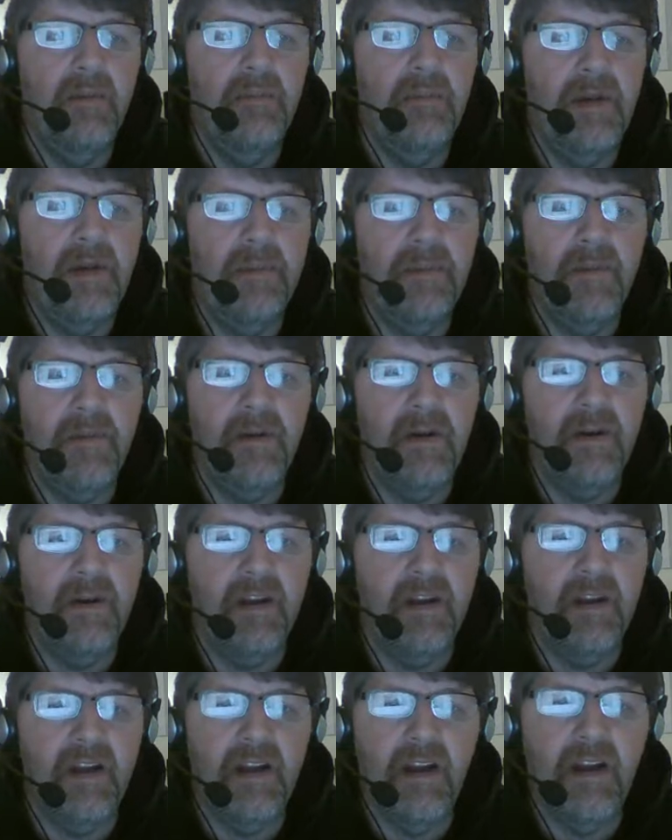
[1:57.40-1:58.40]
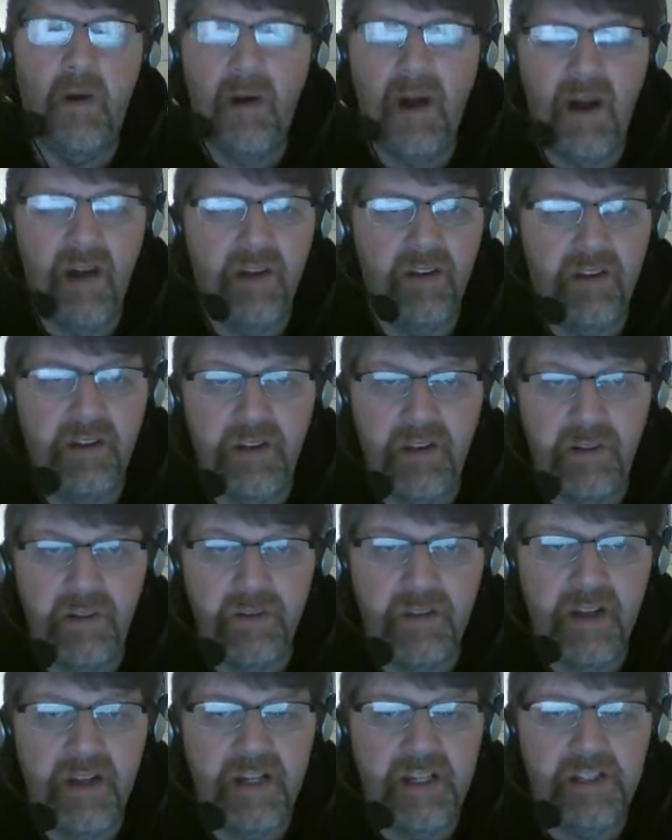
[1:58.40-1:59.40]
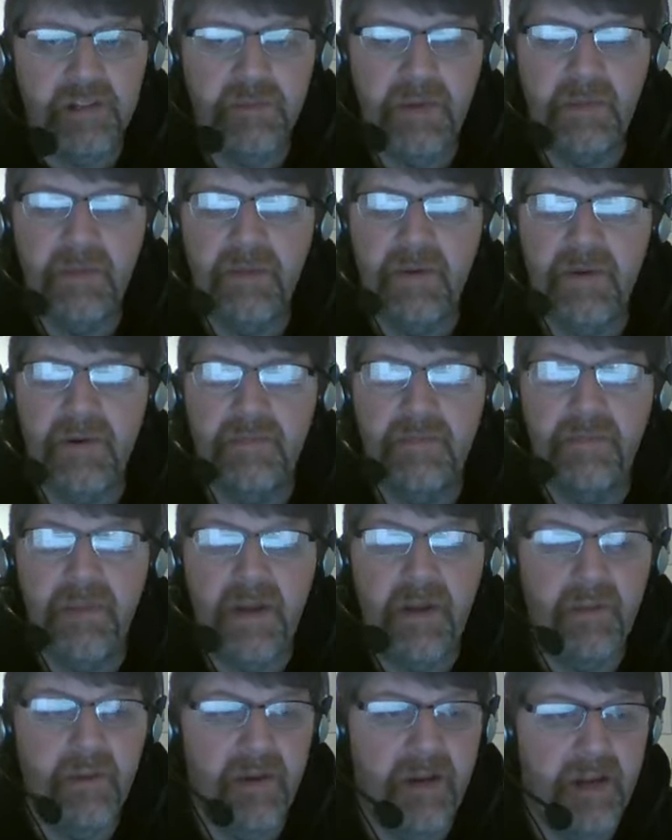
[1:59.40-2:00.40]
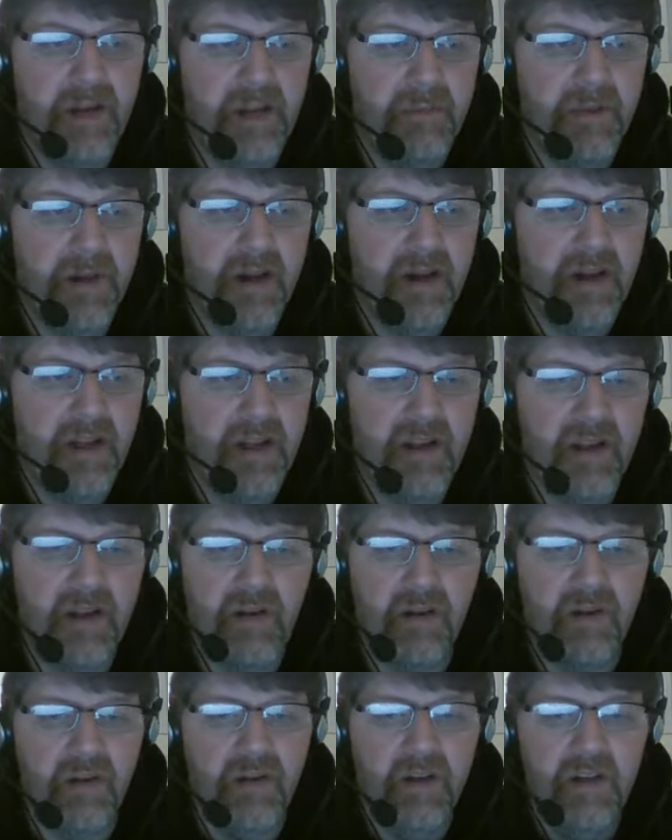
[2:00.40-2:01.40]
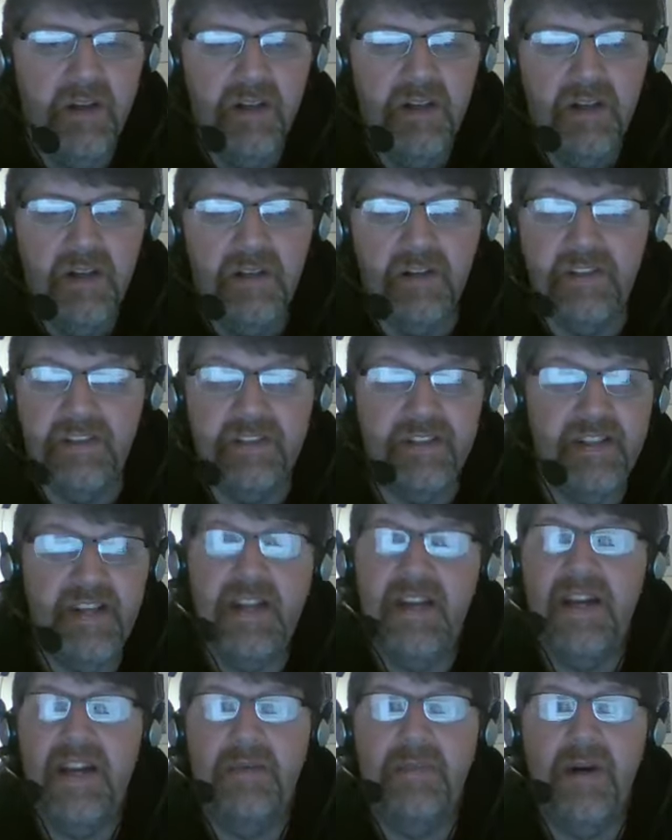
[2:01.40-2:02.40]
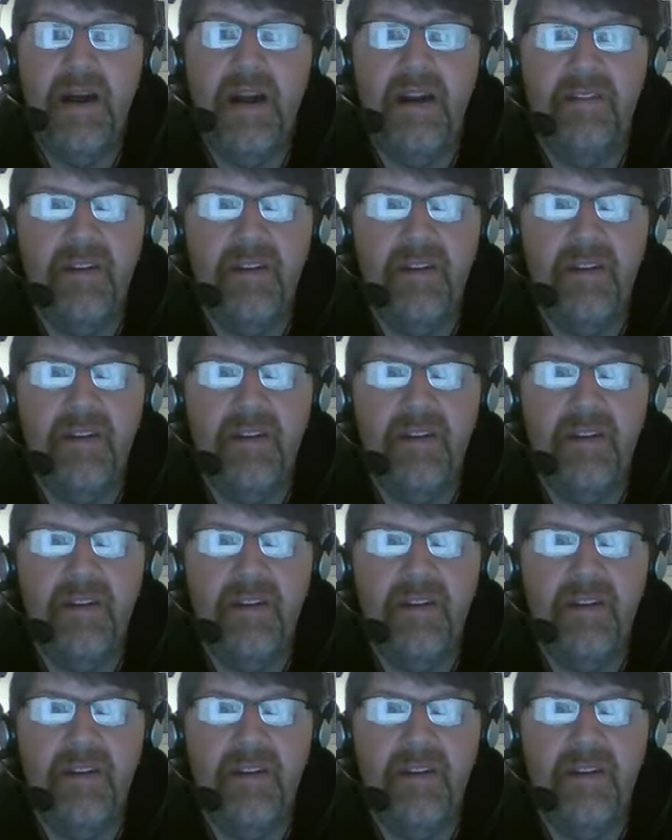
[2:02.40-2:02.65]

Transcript: People couldn't go out and do things. People couldn't be with anybody or see anybody